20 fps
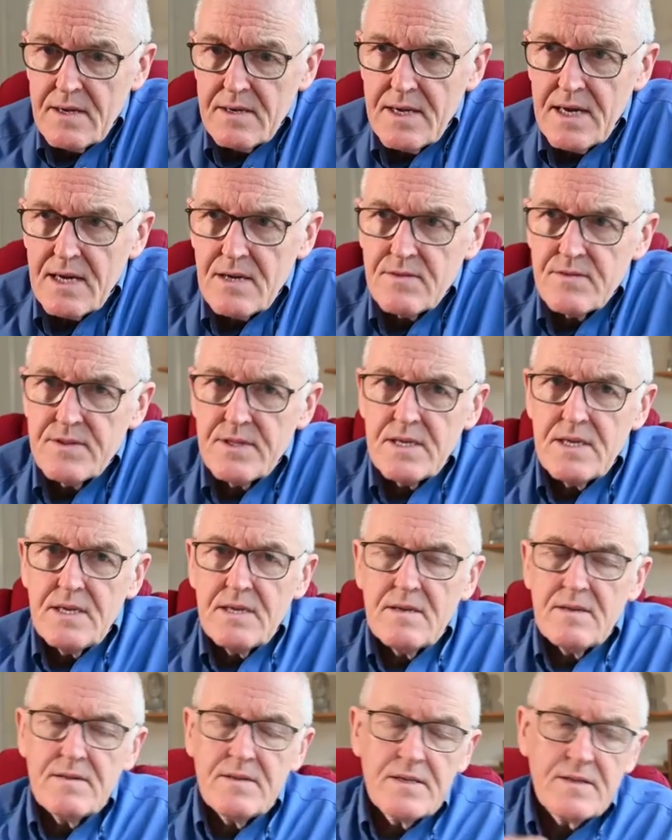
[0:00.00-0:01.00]
Now,
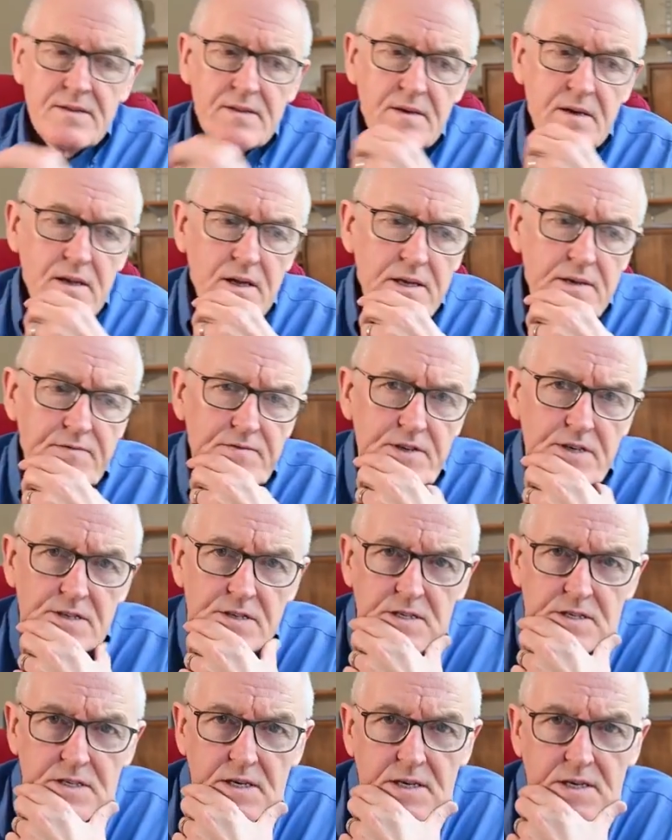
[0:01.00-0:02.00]
a lot of
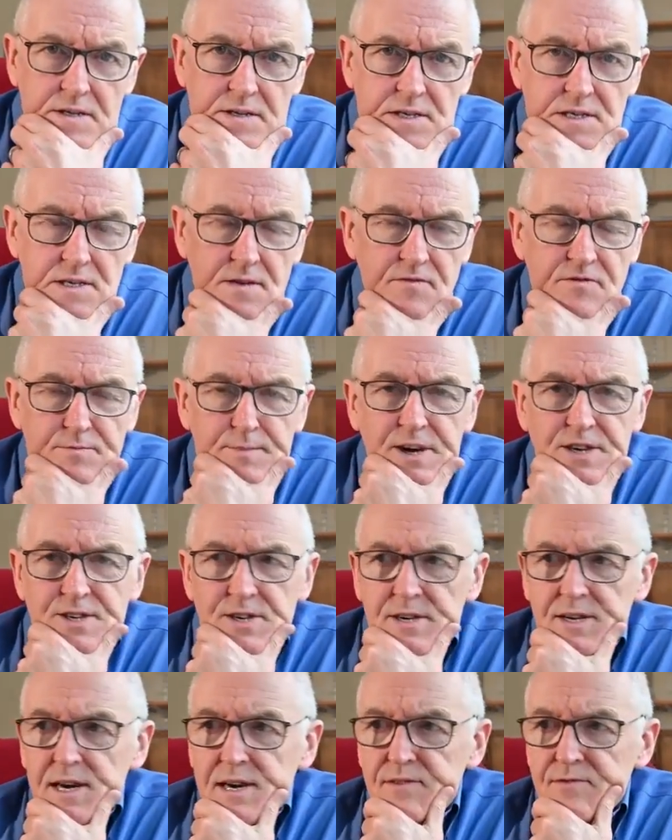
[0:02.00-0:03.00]
this
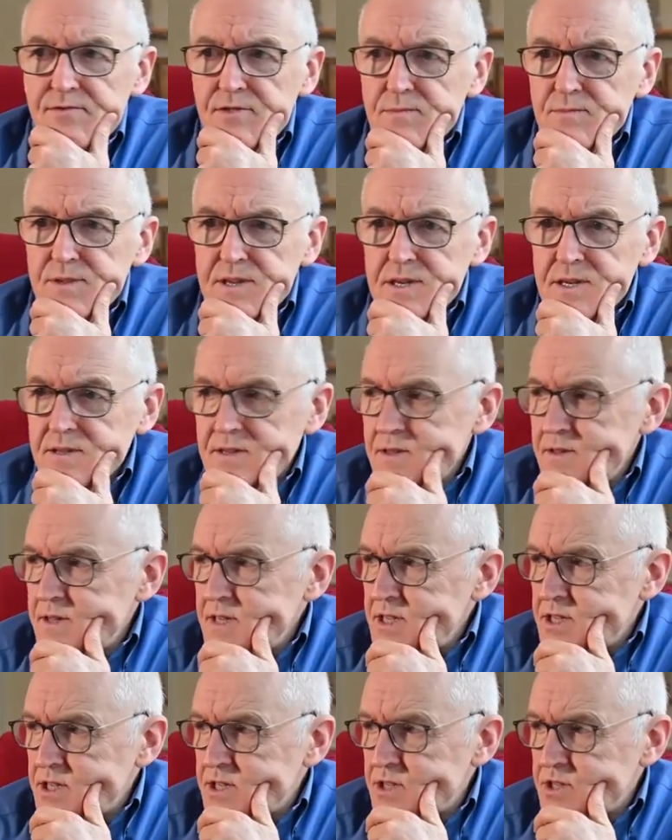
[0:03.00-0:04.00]
information came from
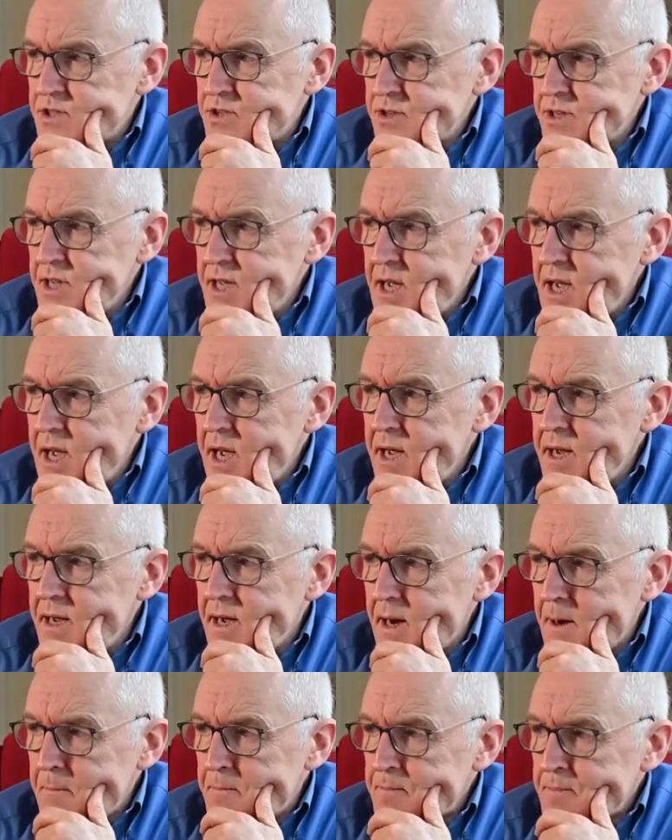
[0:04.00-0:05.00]
this study
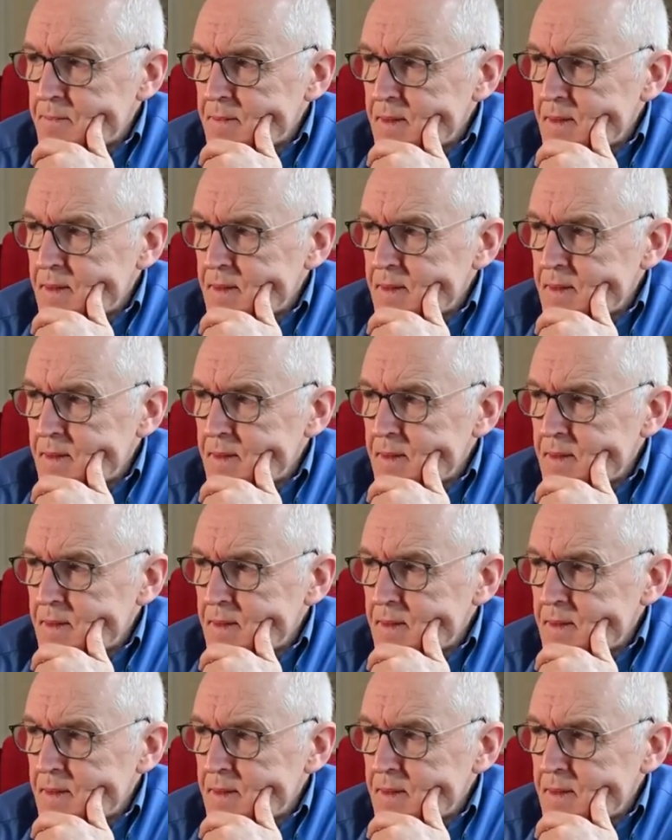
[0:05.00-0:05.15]
here.